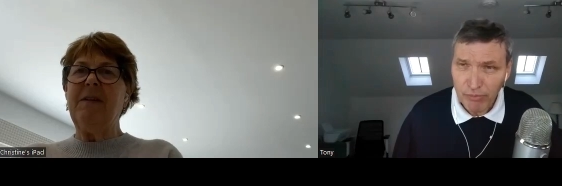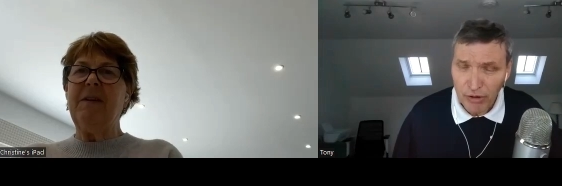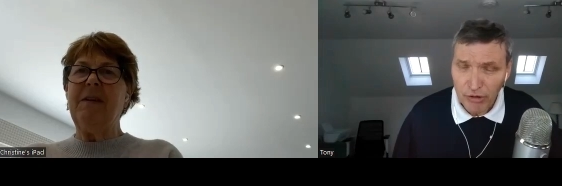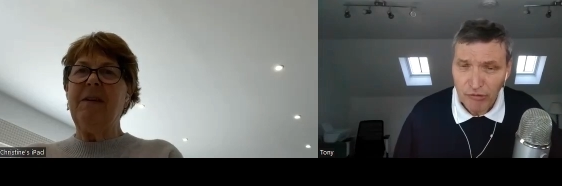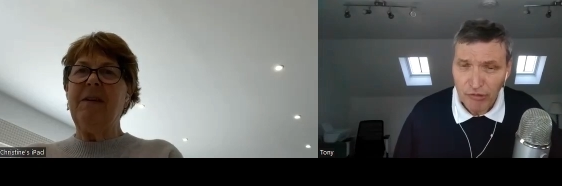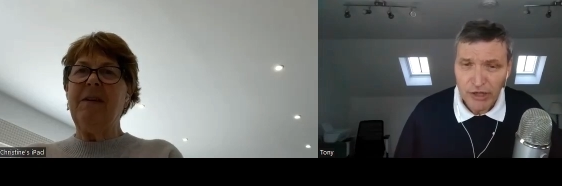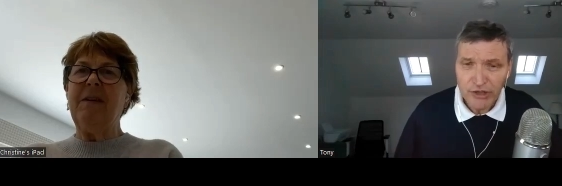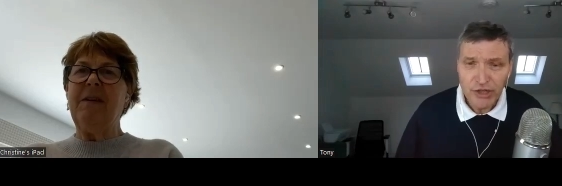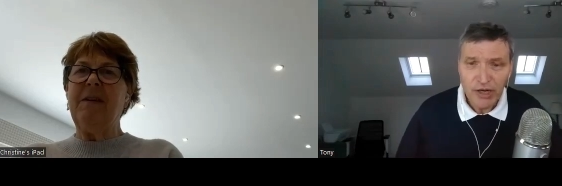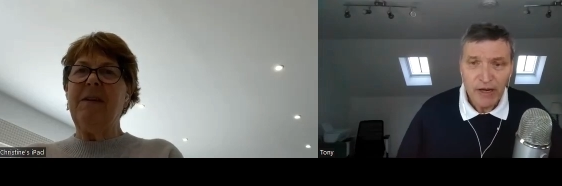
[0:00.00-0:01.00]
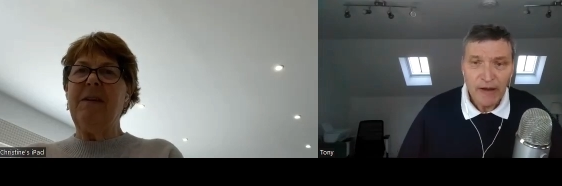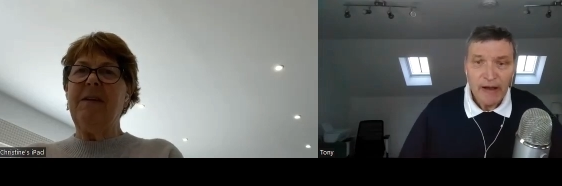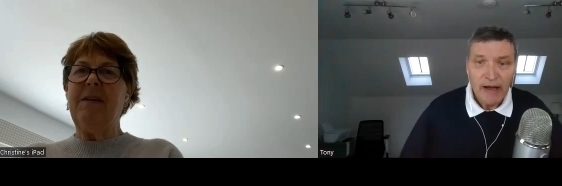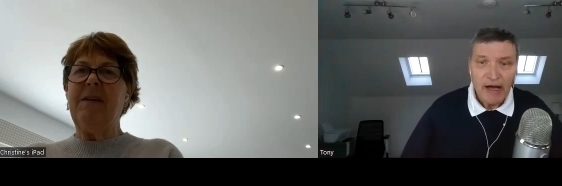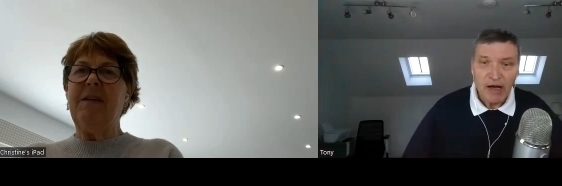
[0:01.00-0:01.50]
Speaker 1: brokerage.
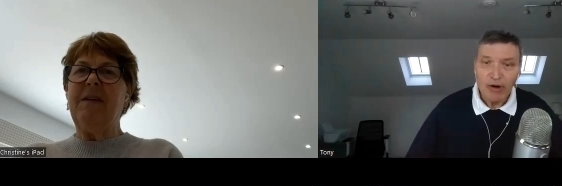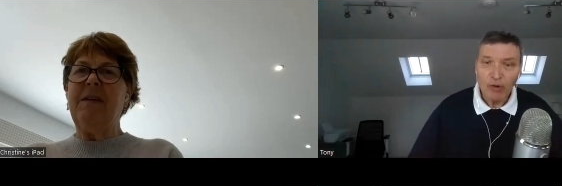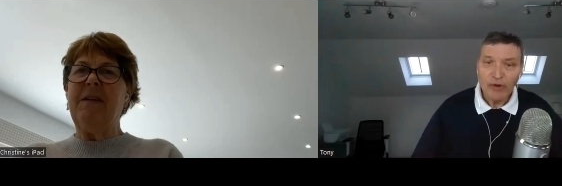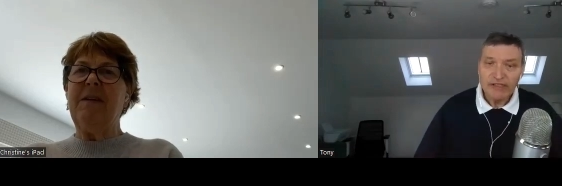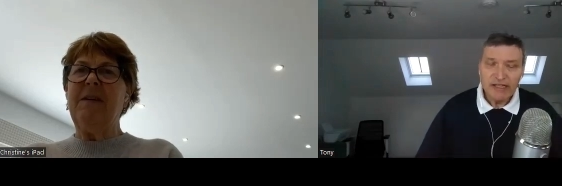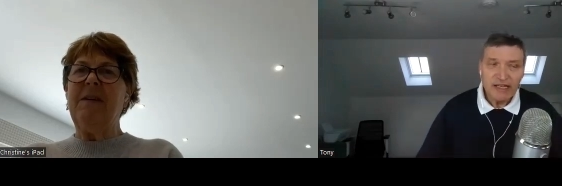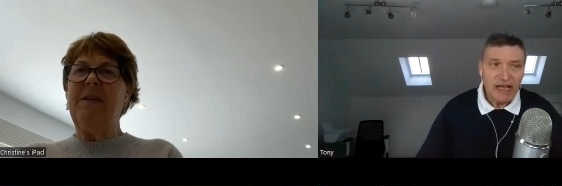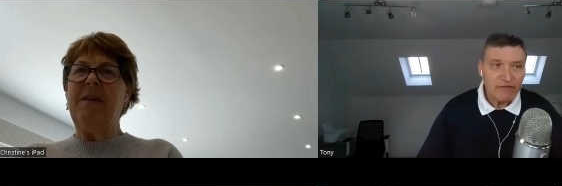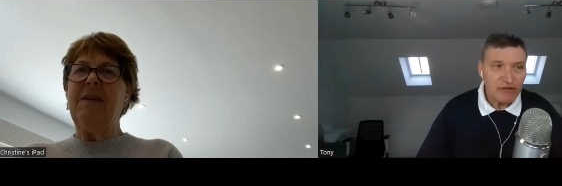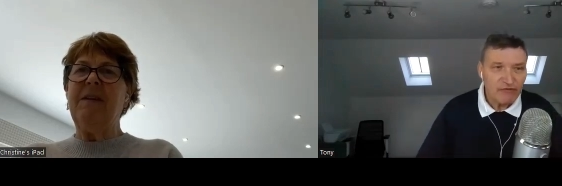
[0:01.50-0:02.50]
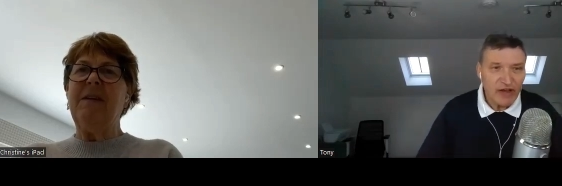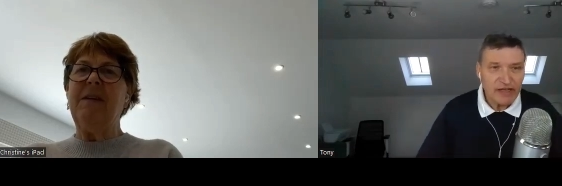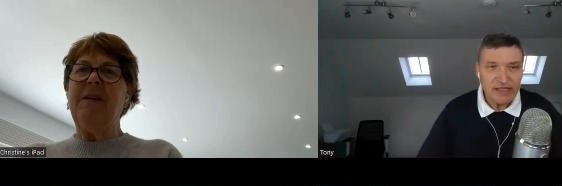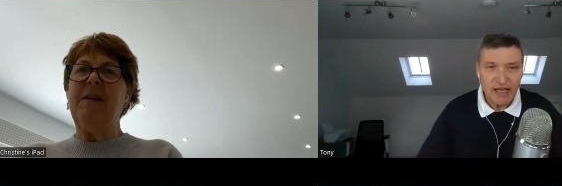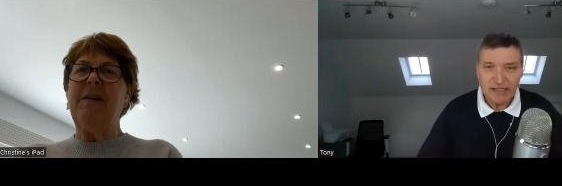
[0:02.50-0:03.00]
Uh, but we did have a
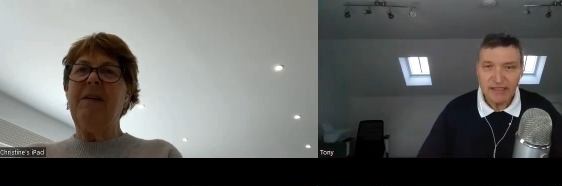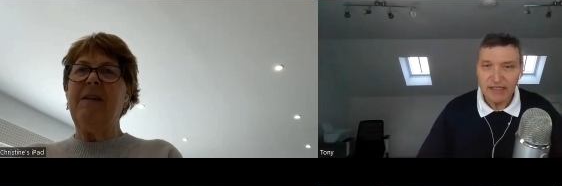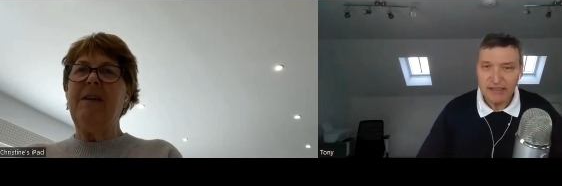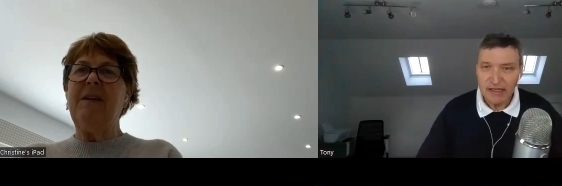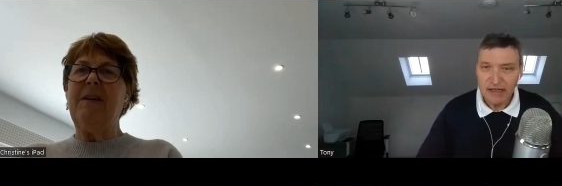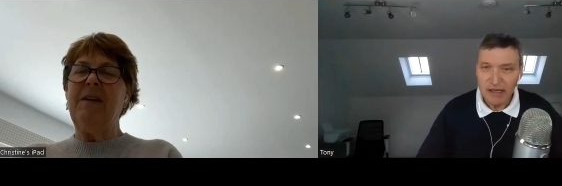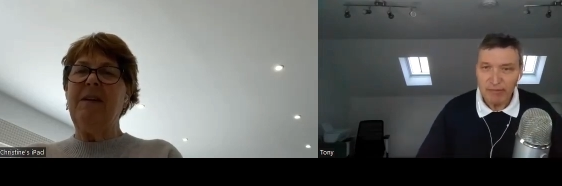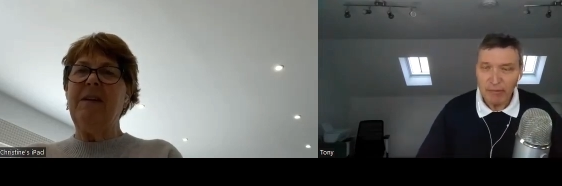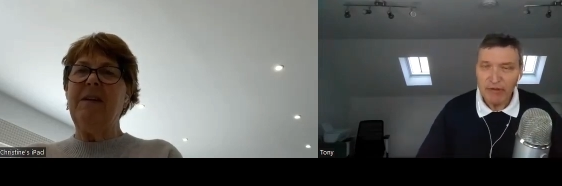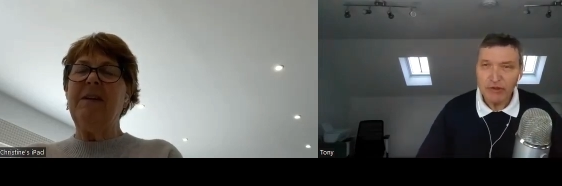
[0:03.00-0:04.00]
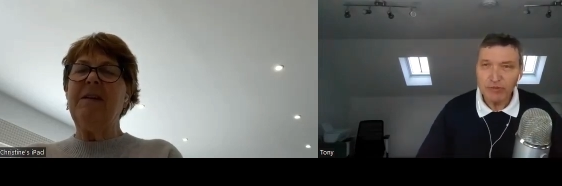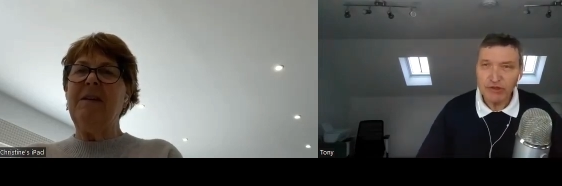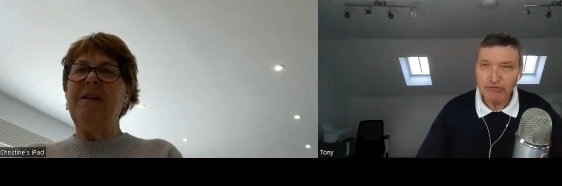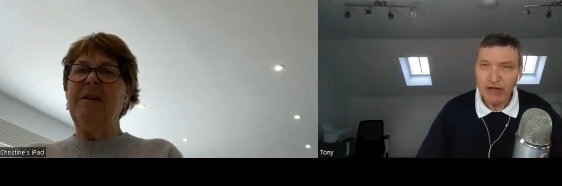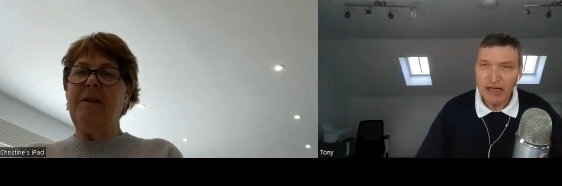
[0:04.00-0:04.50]
fantastic time. I mean, this
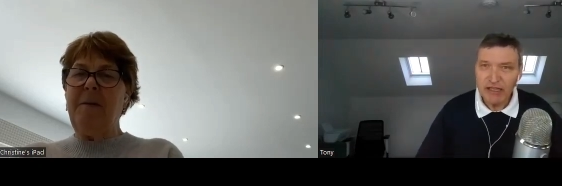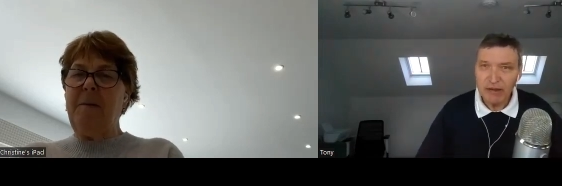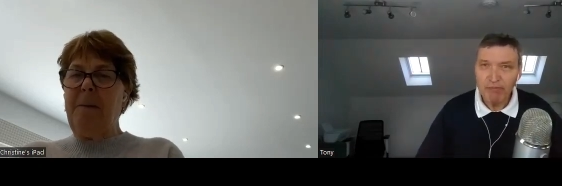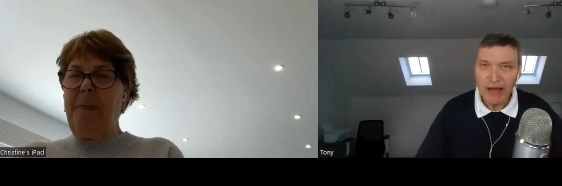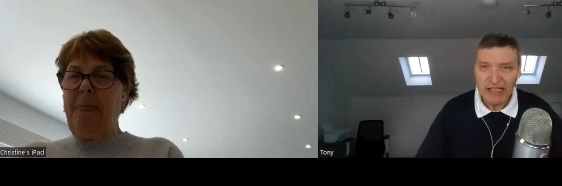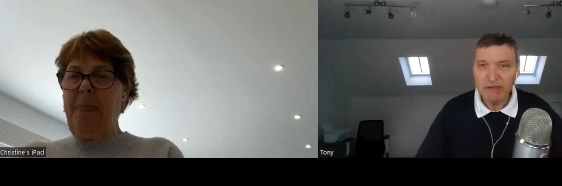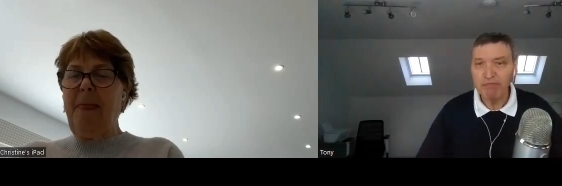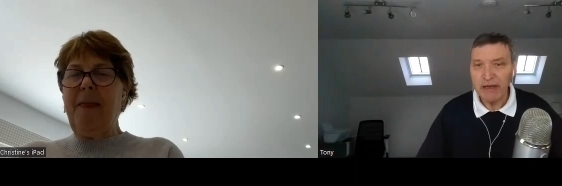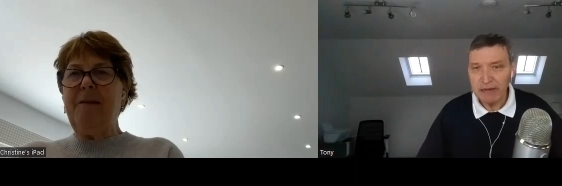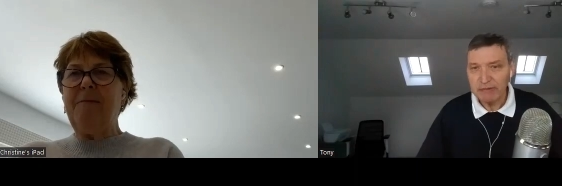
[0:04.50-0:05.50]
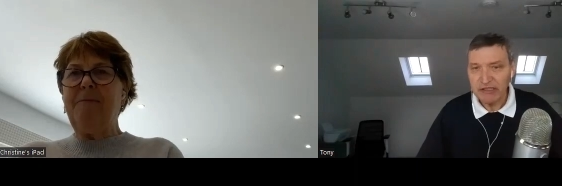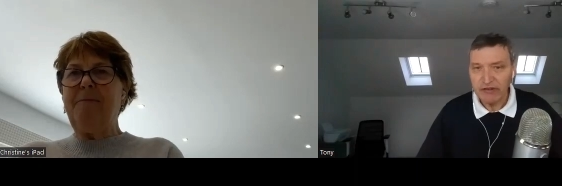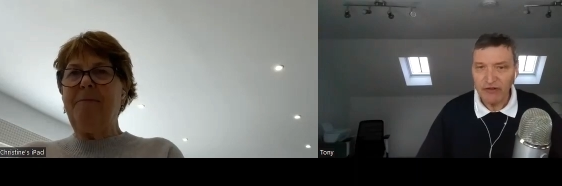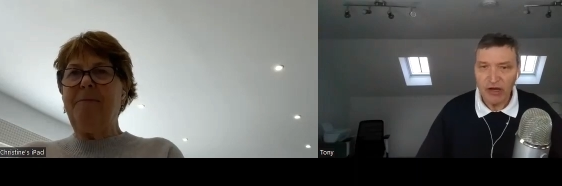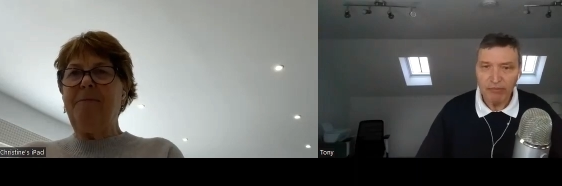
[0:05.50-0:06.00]
was really the best
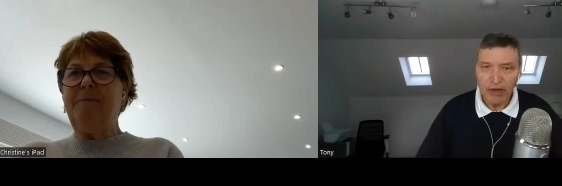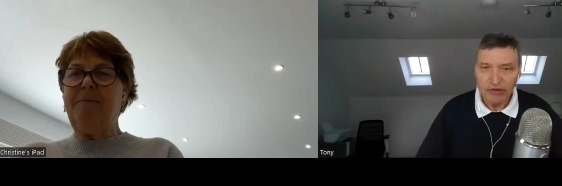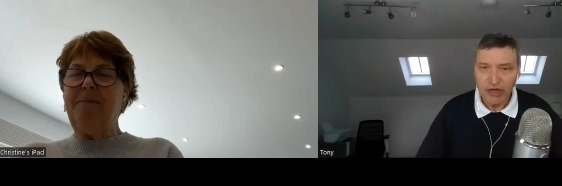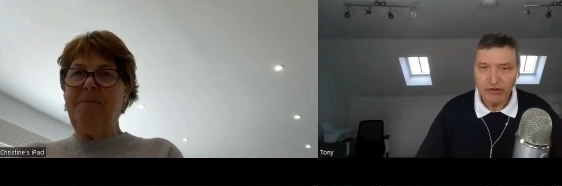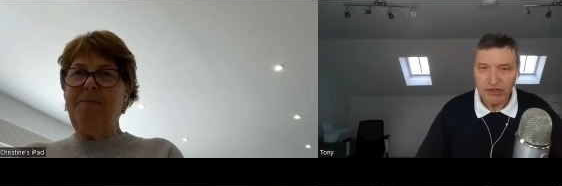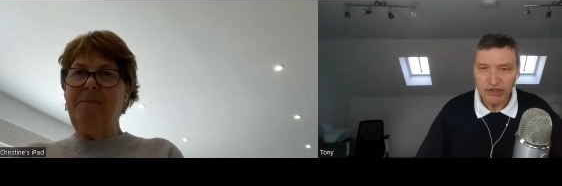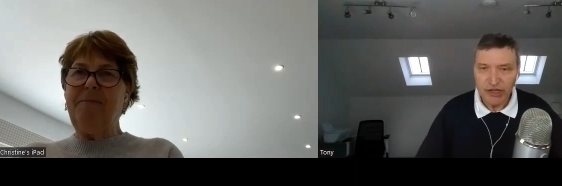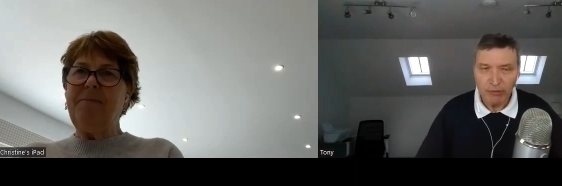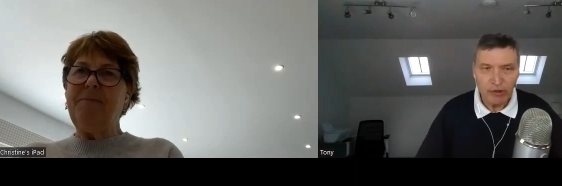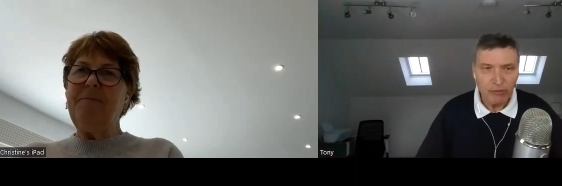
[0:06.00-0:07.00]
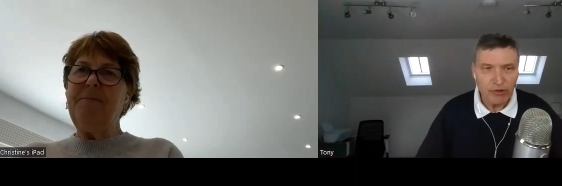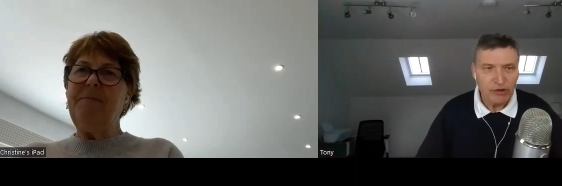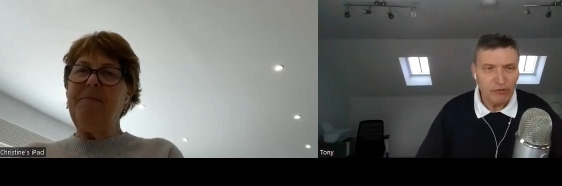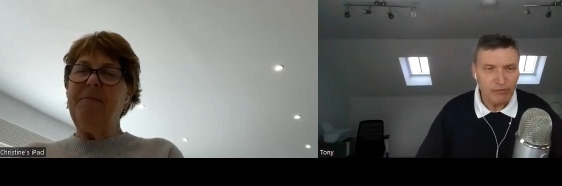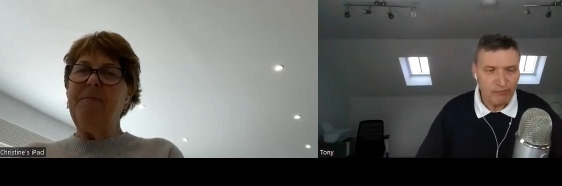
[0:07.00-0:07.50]
bits of our boat ownership. What what are
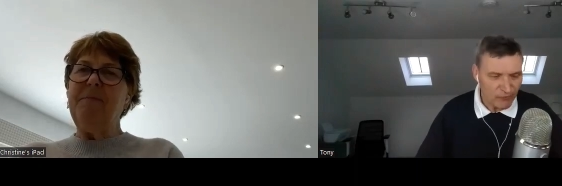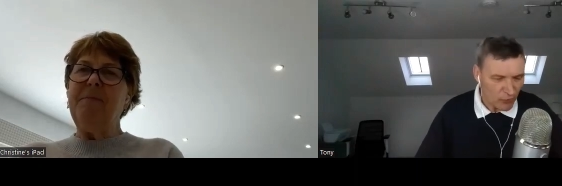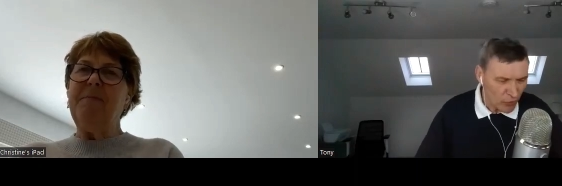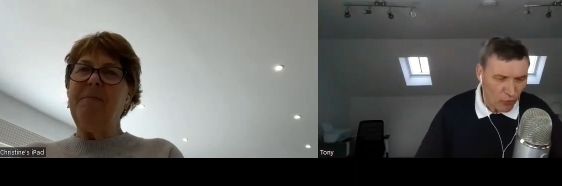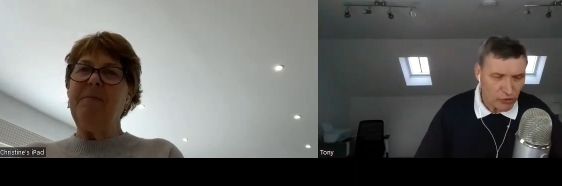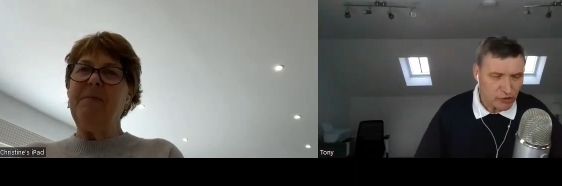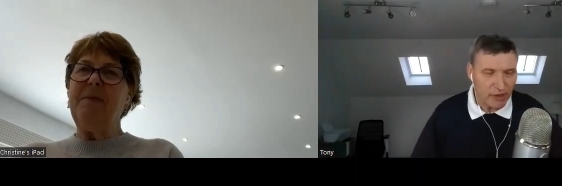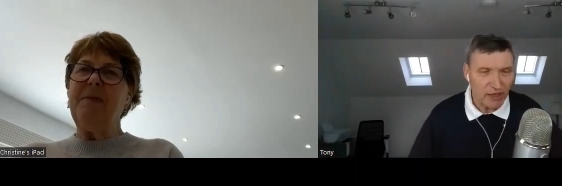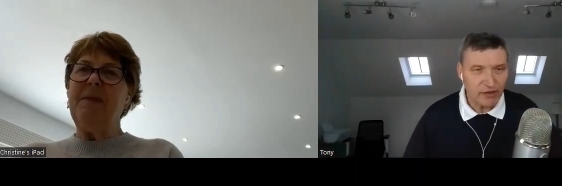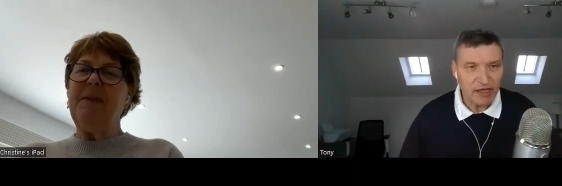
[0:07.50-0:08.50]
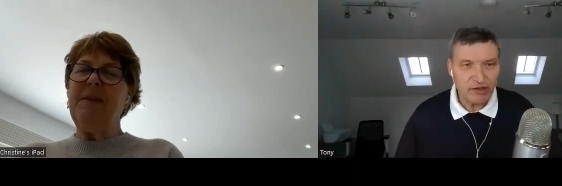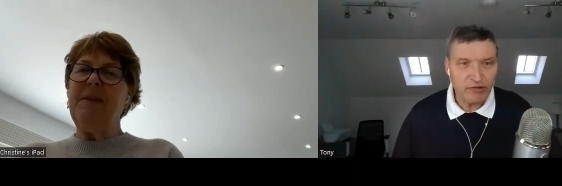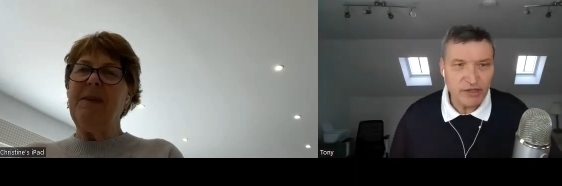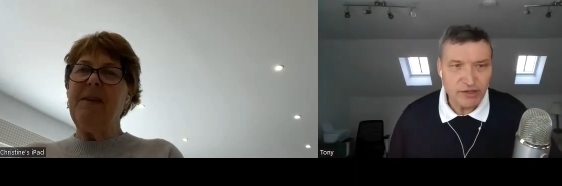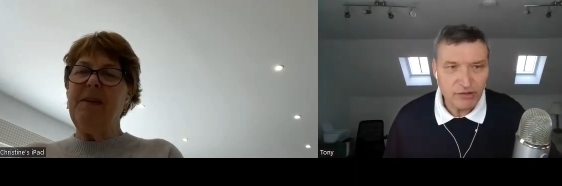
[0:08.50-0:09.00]
your thoughts about that,
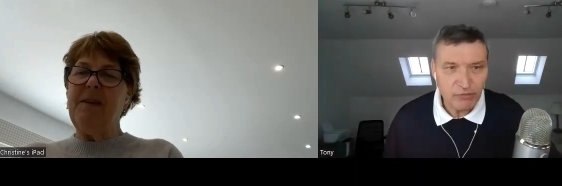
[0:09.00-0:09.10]
Chris?